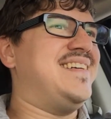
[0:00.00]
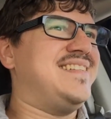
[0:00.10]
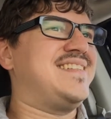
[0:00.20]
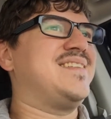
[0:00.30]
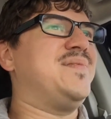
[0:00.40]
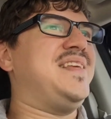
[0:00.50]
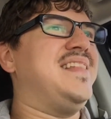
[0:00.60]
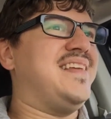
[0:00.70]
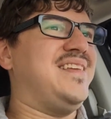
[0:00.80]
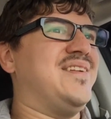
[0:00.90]
It's something
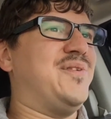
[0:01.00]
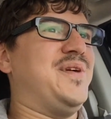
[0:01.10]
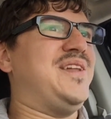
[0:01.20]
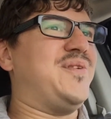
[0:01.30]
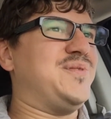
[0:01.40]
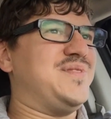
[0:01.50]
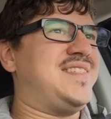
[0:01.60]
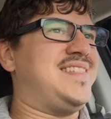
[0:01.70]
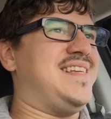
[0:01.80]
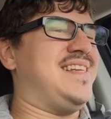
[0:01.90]
that we don't
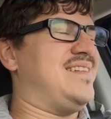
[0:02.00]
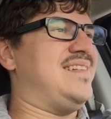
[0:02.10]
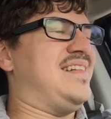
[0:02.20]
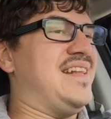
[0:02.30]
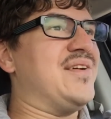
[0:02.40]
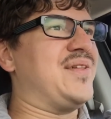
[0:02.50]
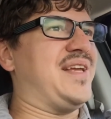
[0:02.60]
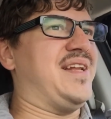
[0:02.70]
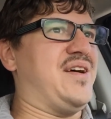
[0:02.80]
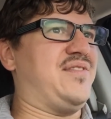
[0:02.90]
see
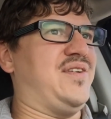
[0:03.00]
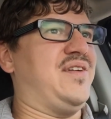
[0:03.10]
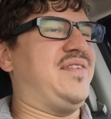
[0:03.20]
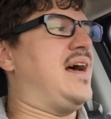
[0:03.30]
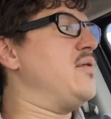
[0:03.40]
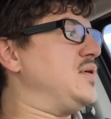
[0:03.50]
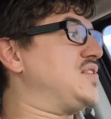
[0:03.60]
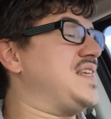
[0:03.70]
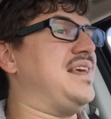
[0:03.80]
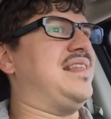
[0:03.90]
nearly enough of. And I will
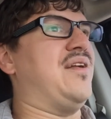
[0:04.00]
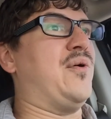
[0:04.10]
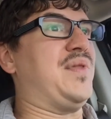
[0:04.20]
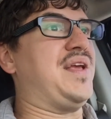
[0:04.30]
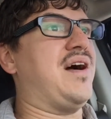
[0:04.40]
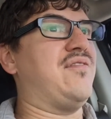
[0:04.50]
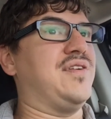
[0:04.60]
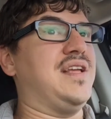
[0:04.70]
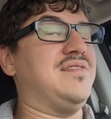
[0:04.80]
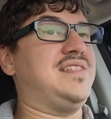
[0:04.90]
say that Only God
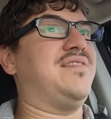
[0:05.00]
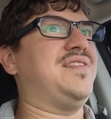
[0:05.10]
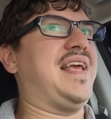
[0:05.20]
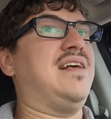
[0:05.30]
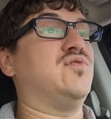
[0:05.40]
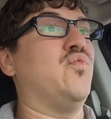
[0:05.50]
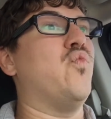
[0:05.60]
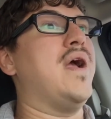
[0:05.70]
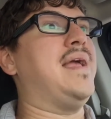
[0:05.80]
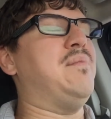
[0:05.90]
Forgives definitely has
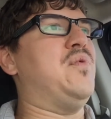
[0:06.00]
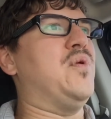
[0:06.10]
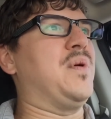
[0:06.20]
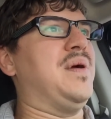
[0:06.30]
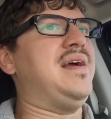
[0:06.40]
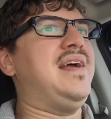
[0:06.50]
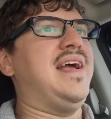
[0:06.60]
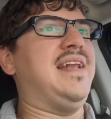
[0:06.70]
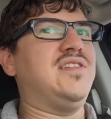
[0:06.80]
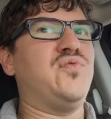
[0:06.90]
way more,
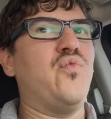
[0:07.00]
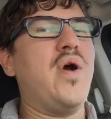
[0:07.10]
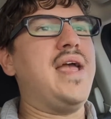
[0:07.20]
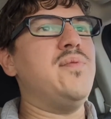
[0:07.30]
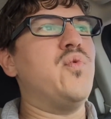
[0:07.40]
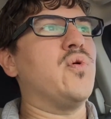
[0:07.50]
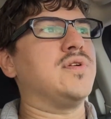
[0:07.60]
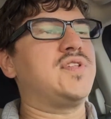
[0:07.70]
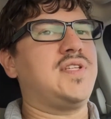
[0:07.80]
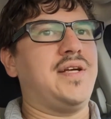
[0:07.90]
and it's way
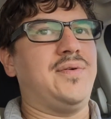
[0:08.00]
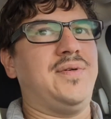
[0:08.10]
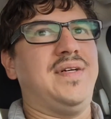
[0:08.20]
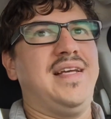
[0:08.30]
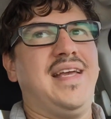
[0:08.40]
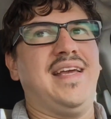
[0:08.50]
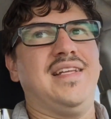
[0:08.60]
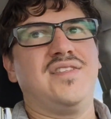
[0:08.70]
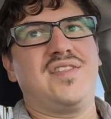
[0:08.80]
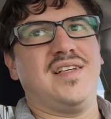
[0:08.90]
more subtle in
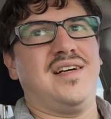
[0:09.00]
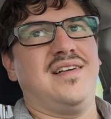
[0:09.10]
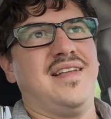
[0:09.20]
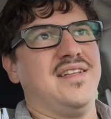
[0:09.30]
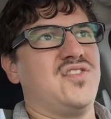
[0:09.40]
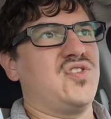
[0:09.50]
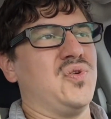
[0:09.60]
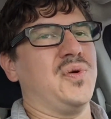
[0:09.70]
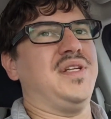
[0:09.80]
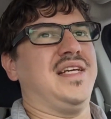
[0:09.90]
its
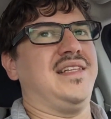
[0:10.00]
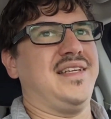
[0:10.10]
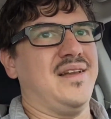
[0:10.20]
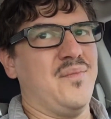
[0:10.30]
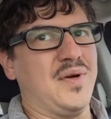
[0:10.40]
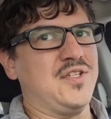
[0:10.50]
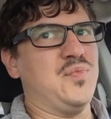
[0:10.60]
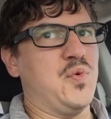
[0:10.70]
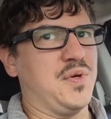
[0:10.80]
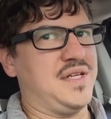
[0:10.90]
storytelling and much
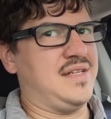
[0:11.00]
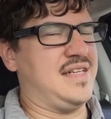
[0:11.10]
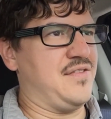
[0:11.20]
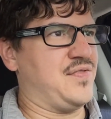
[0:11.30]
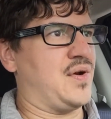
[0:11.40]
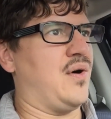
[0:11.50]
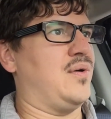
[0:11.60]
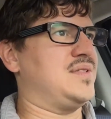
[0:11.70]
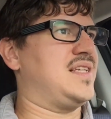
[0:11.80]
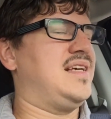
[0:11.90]
more
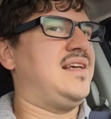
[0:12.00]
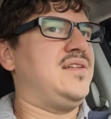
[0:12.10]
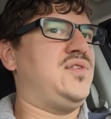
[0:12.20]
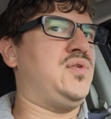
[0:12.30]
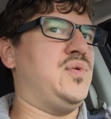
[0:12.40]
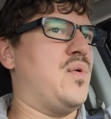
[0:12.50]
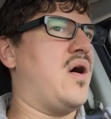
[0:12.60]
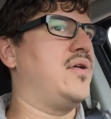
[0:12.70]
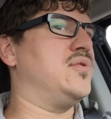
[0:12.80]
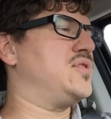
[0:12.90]
difficult to
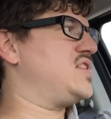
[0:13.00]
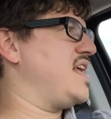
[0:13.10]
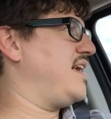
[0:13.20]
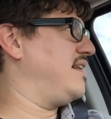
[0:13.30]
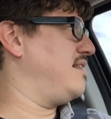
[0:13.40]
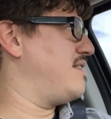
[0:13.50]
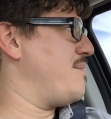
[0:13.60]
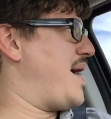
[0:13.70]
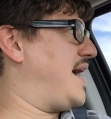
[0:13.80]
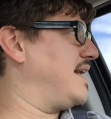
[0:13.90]
understand
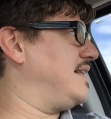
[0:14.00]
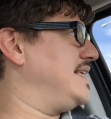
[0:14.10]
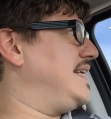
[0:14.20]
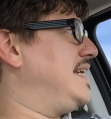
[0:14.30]
thematically.